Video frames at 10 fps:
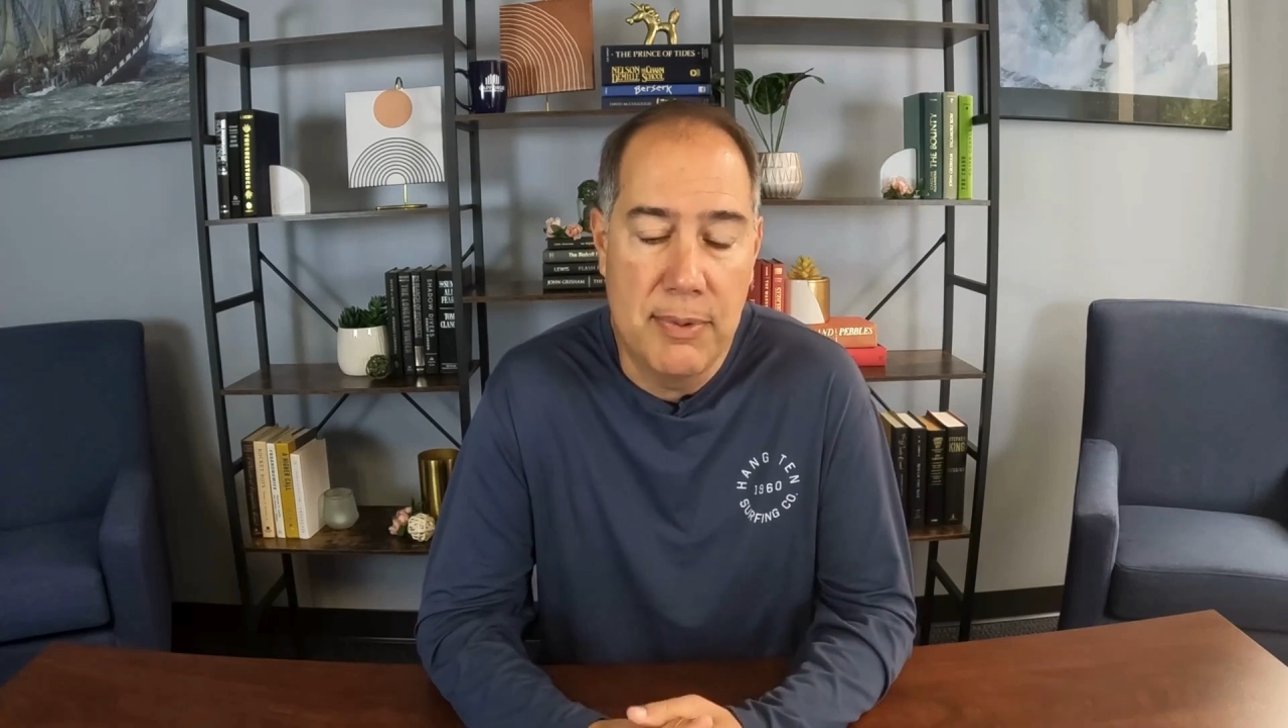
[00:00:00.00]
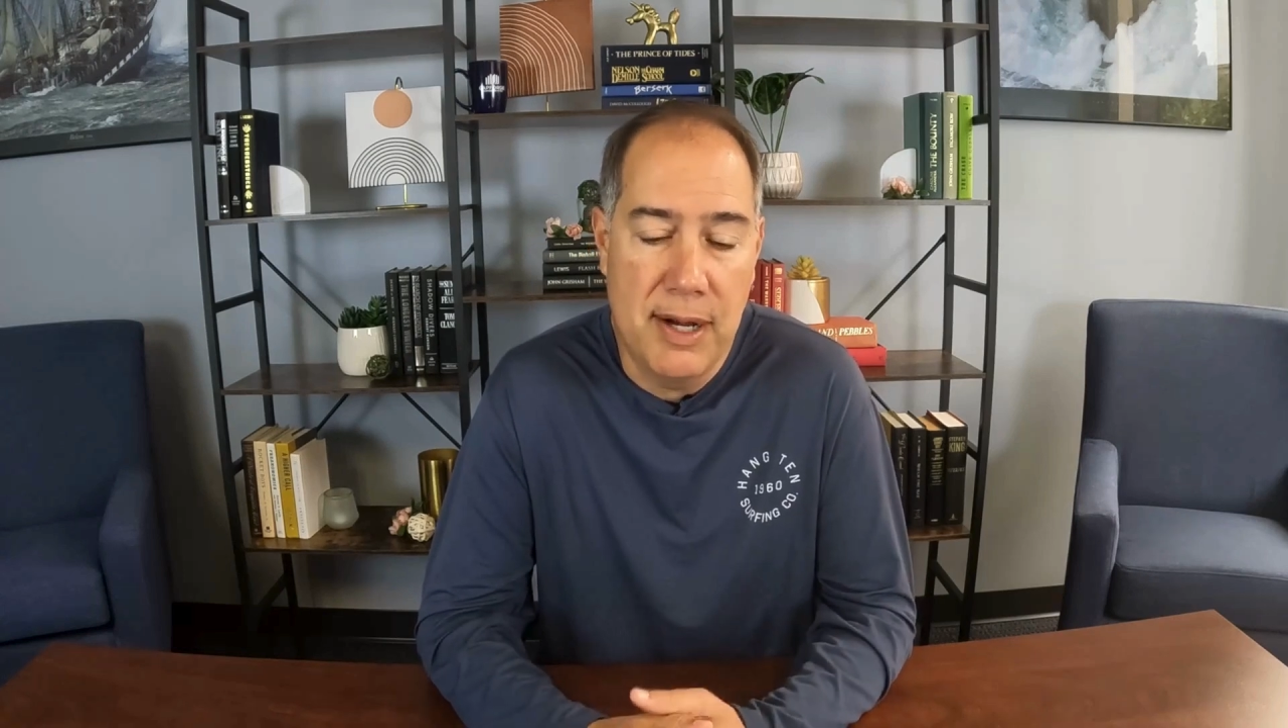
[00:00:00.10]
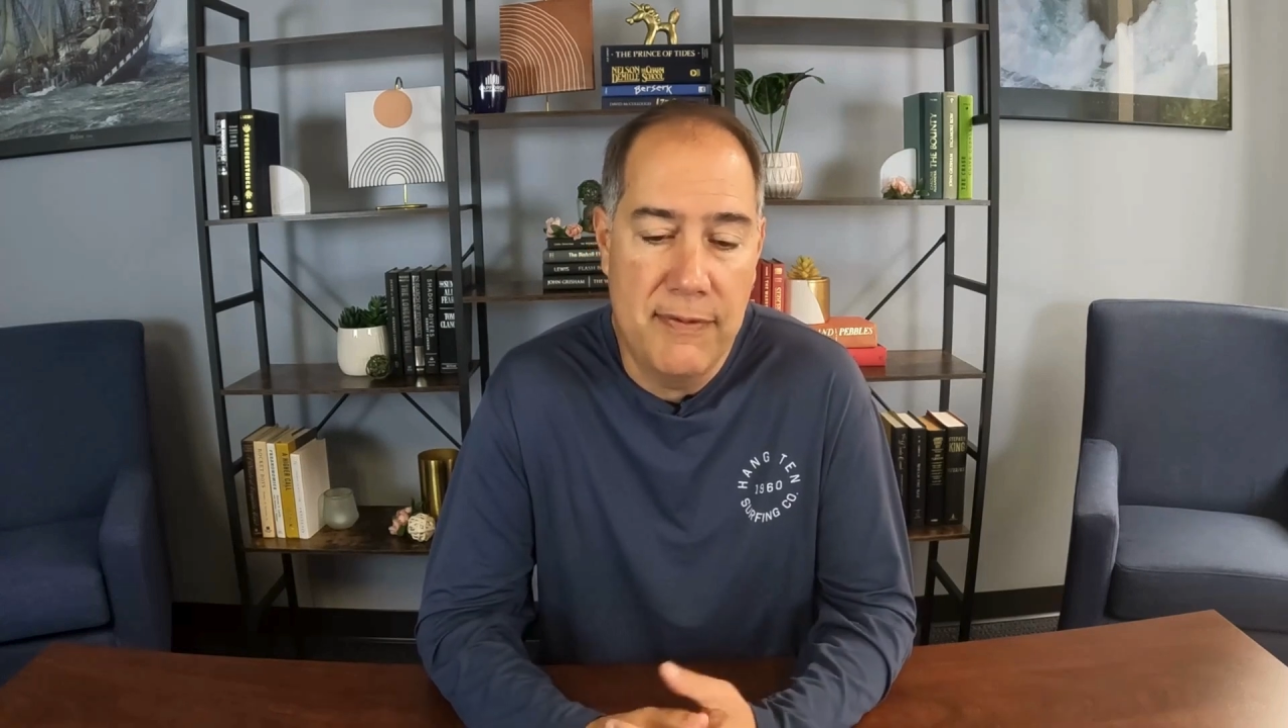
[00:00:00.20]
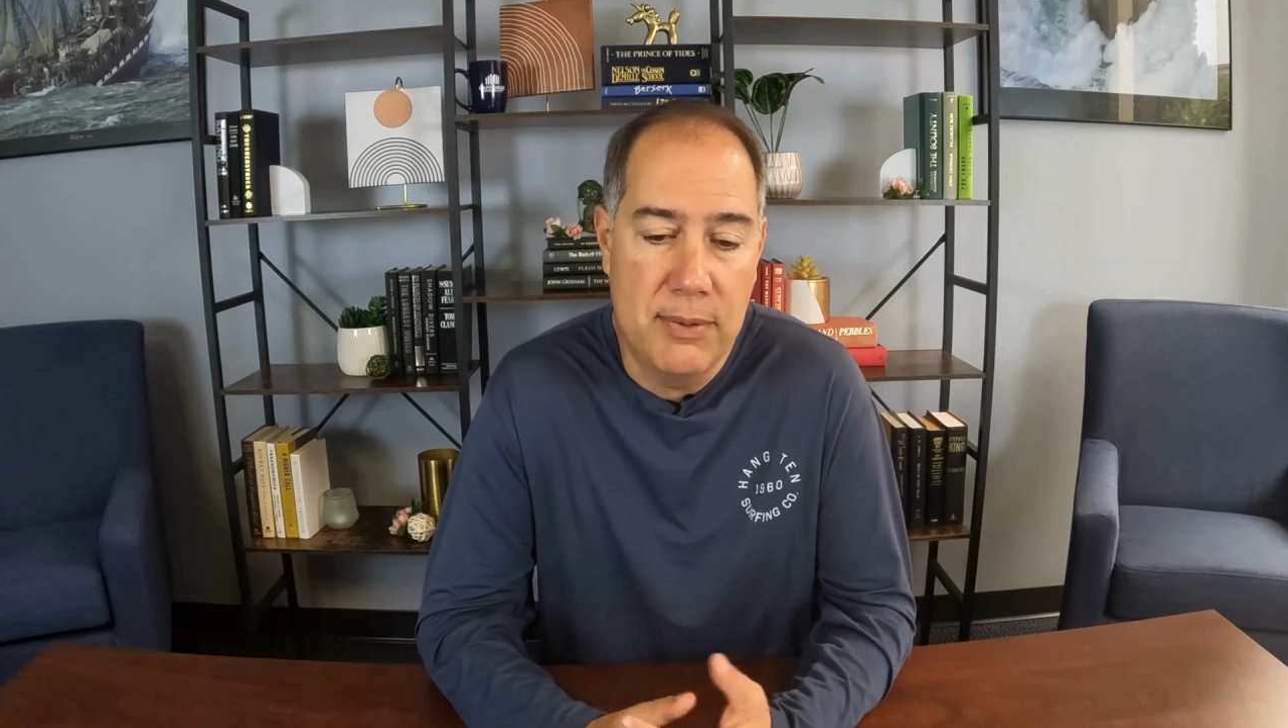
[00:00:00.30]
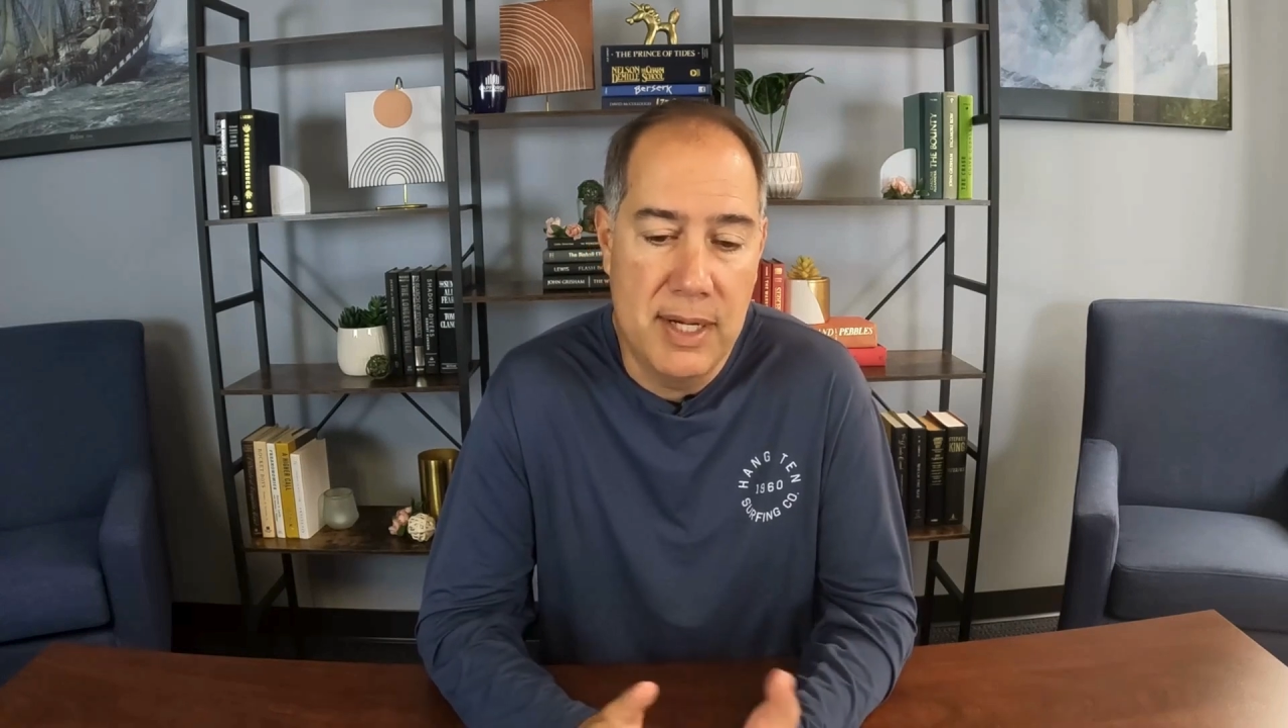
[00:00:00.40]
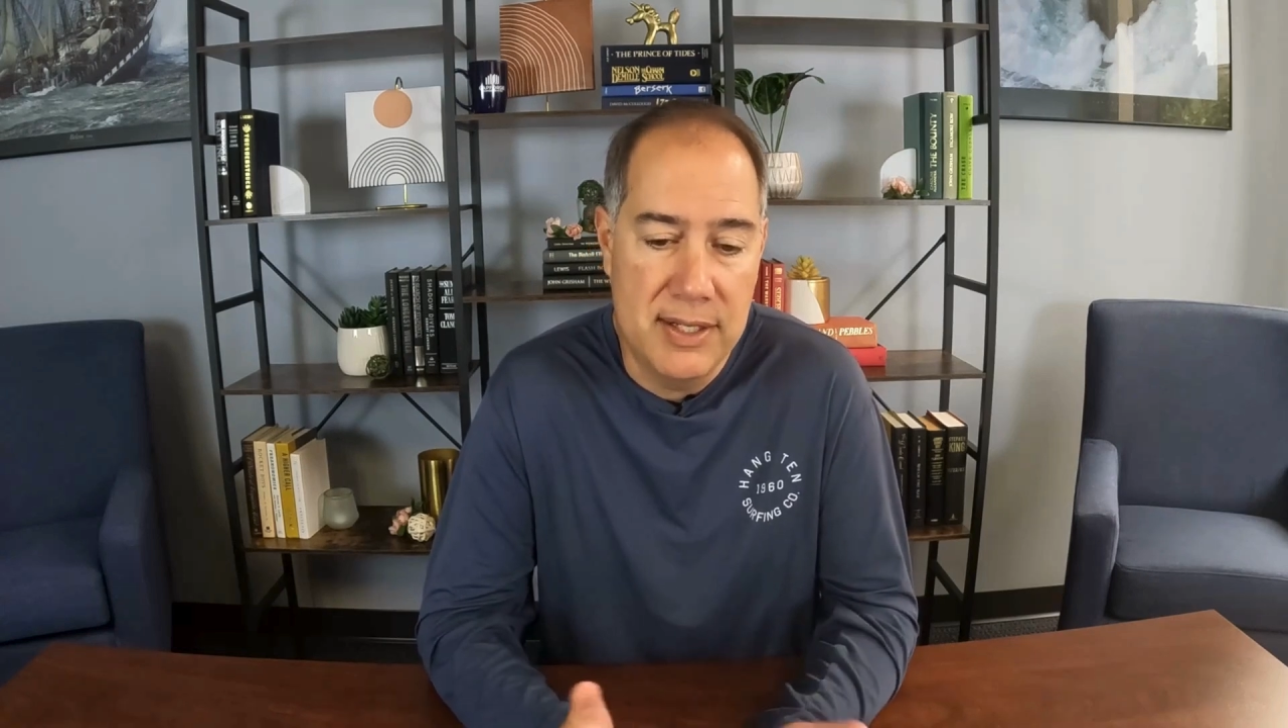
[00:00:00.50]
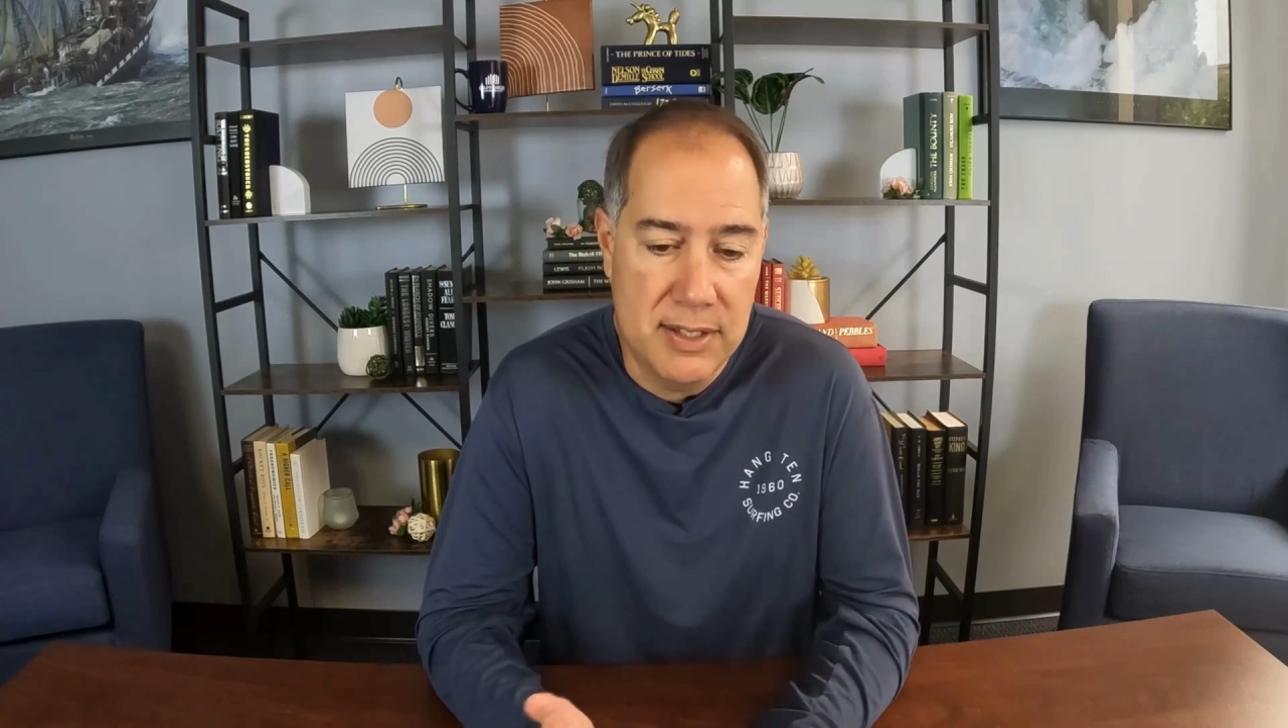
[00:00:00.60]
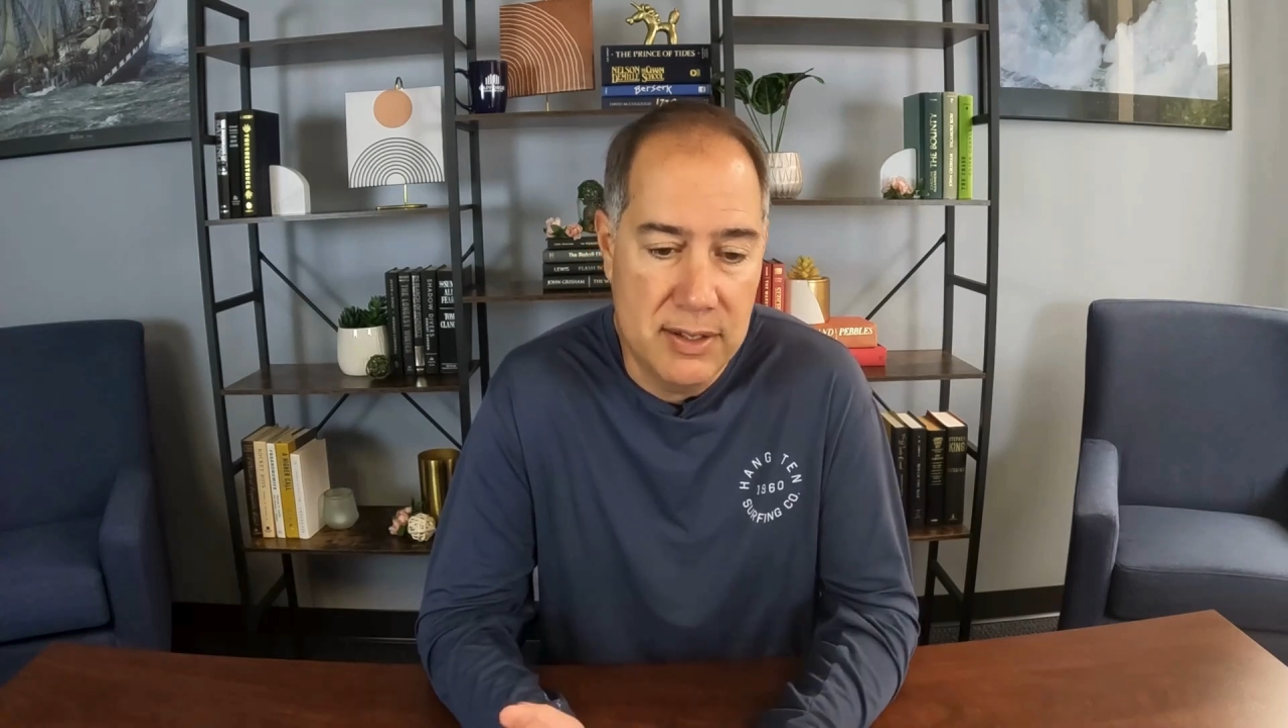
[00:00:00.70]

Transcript: profit-wise.